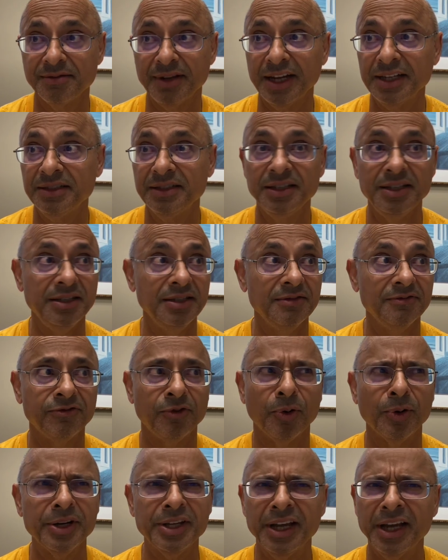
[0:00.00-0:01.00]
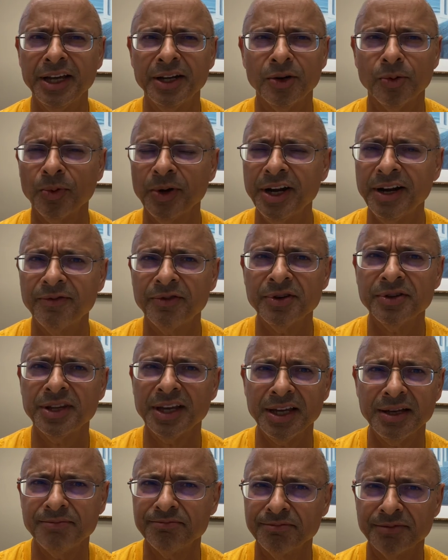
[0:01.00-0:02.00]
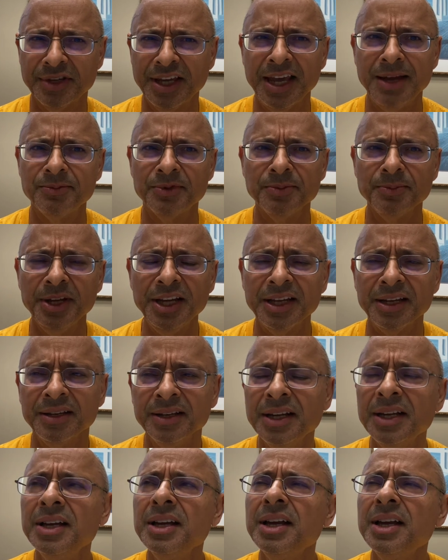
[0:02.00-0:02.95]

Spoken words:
1948 or whenever they came to be.